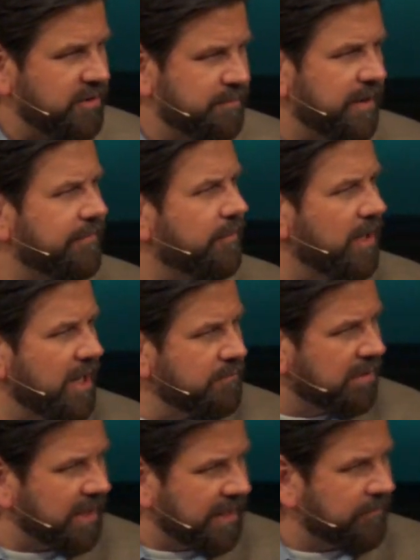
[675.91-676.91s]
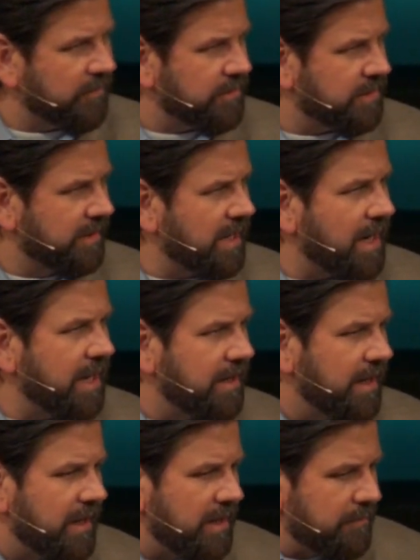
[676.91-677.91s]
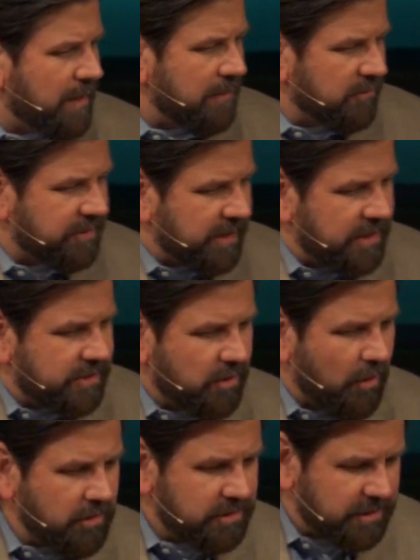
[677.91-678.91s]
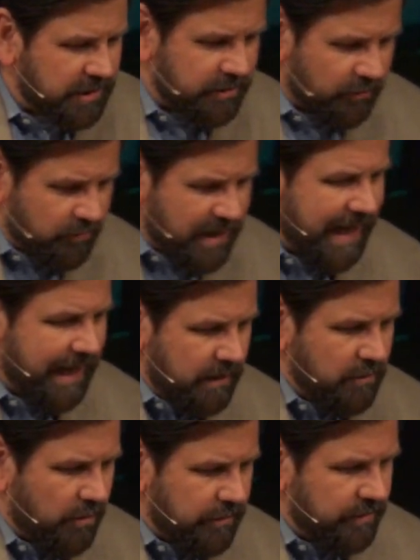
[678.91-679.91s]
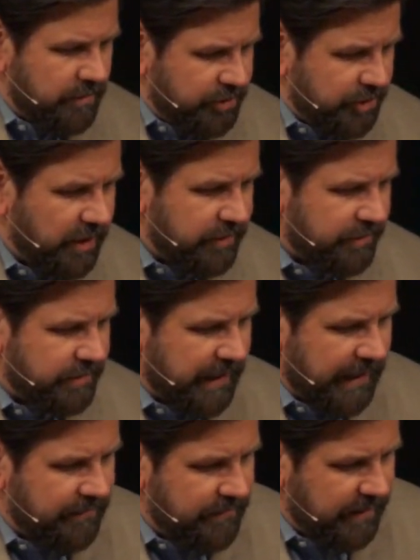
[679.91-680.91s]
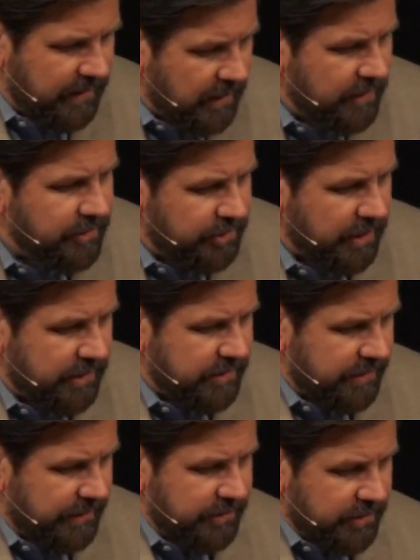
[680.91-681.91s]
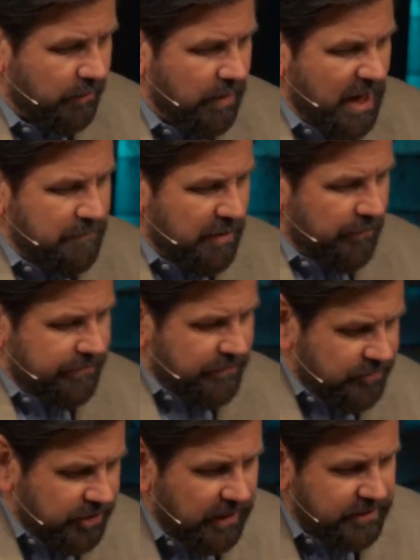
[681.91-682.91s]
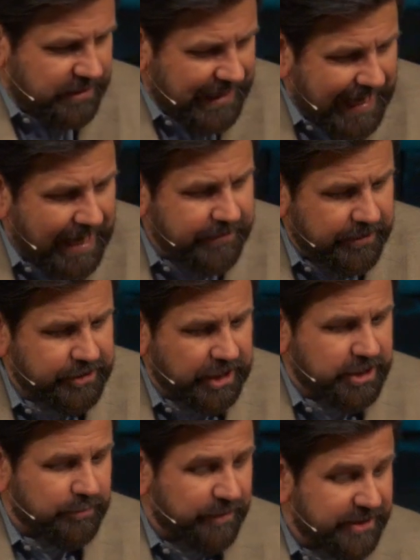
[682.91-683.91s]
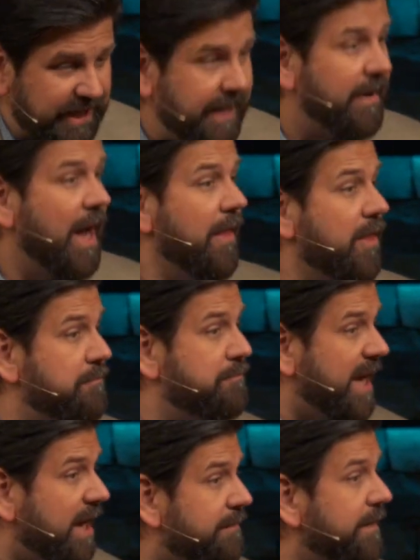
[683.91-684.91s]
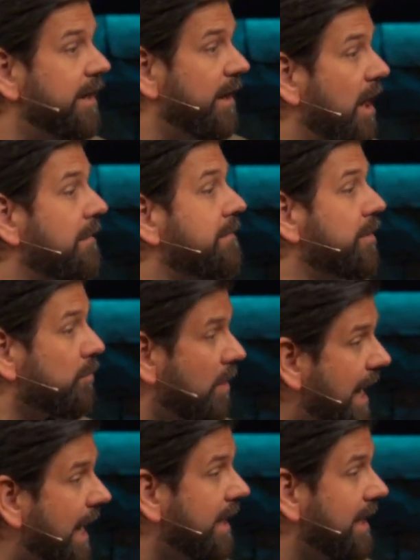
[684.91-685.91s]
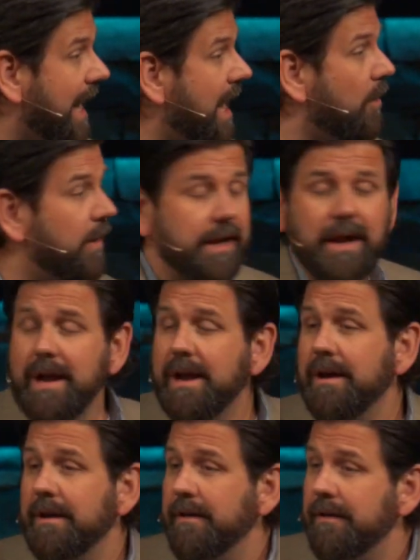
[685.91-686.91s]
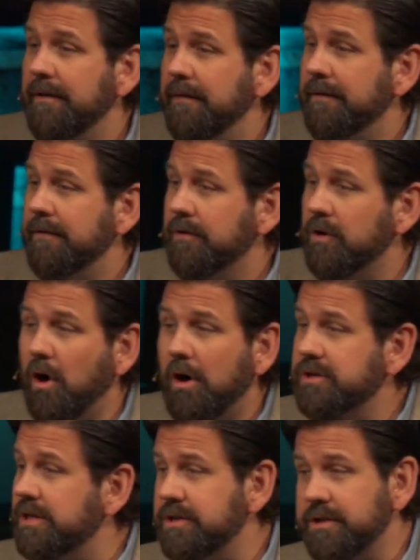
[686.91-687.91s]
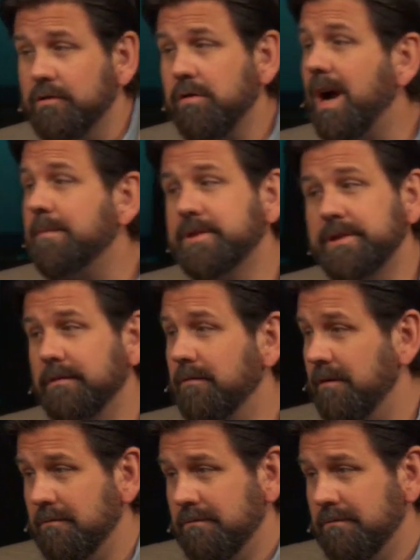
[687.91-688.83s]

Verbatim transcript: but for unbelievers. God, the Bible says, causes it to rain on the just and the unjust. And so both the just and the just receive the benefit of the rain and how it causes the crops to grow,